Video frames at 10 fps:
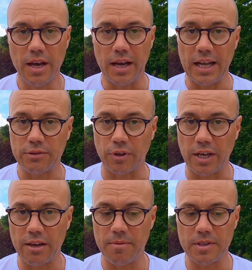And as for
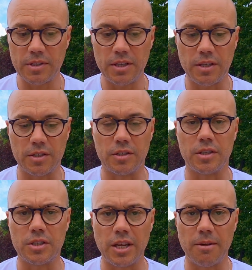KBC, this is a
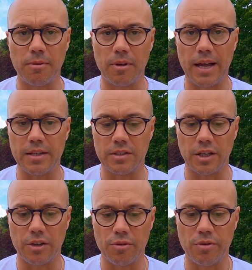stable and
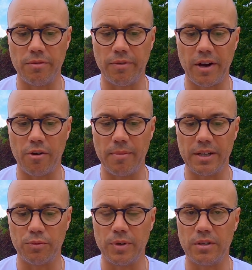secure
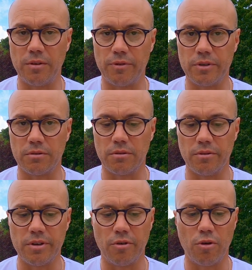environment with different
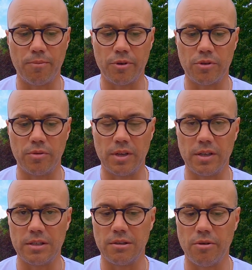career
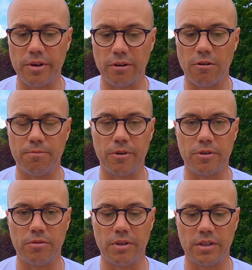opportunities, learning
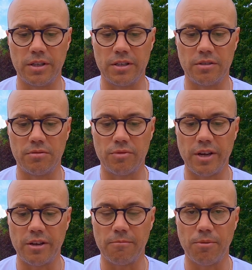opportunities, training
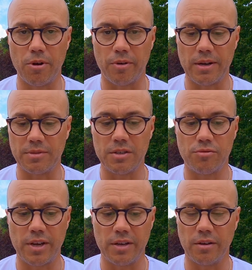training programs and
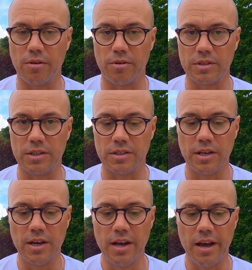training courses.
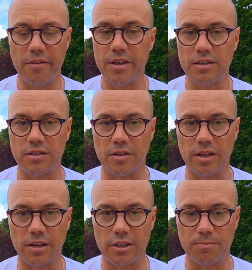And this is an
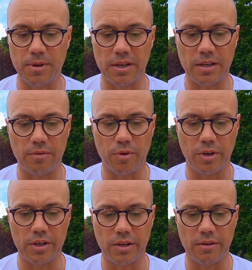English-speaking
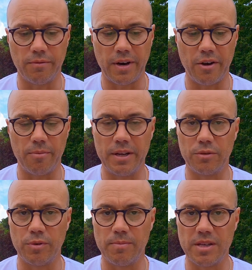working environment
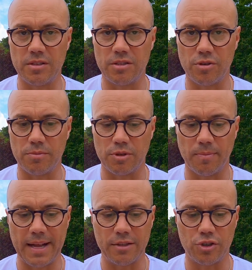with business trips to
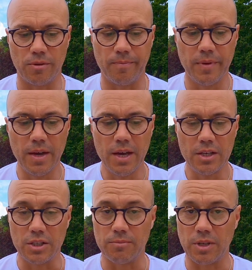Belgium.
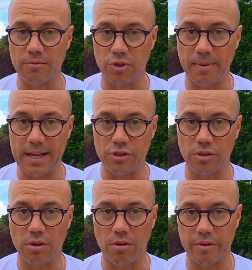Sometimes the
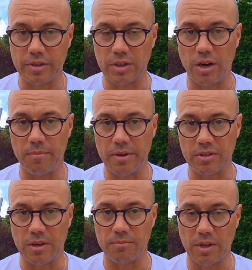Belgian colleagues come here,
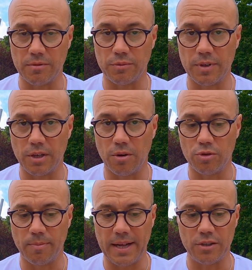sometimes we go
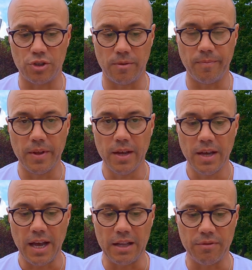to Belgium,
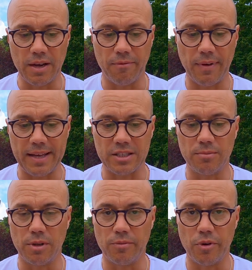and we have
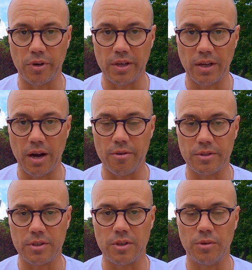flexible working hours,
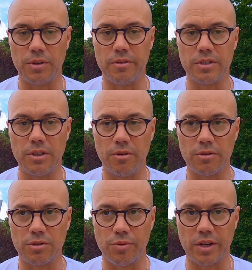so there is no
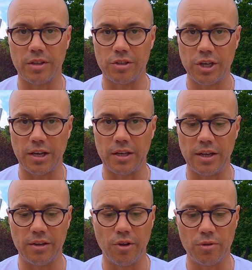strict check-in
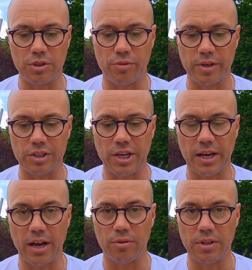and no strict
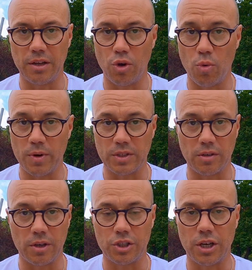check-out, and no one's
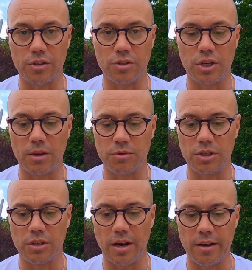gonna check your
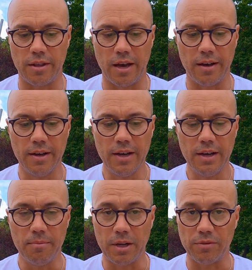timesheet either.
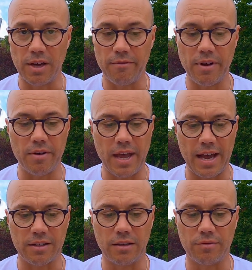But we have very
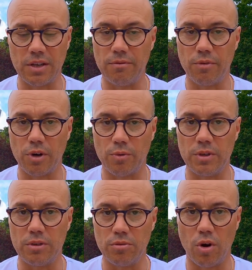active teamwork
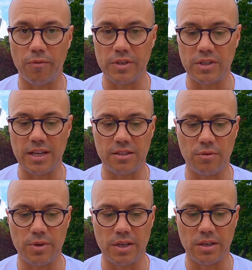with 2 office days a
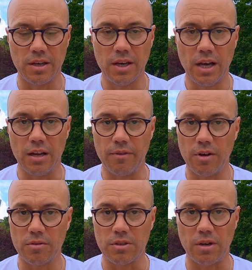week, and we
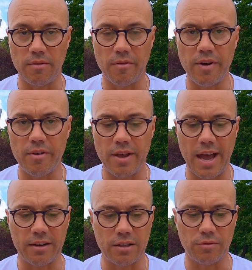also have a very
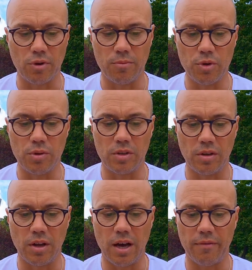active
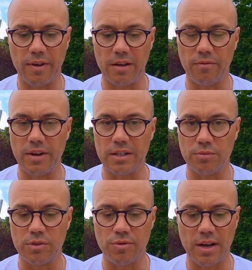community life and events
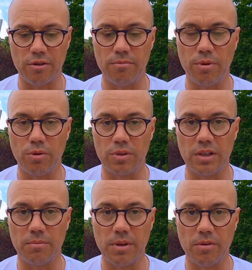with dragon
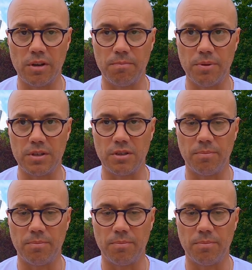boating, beer and pizza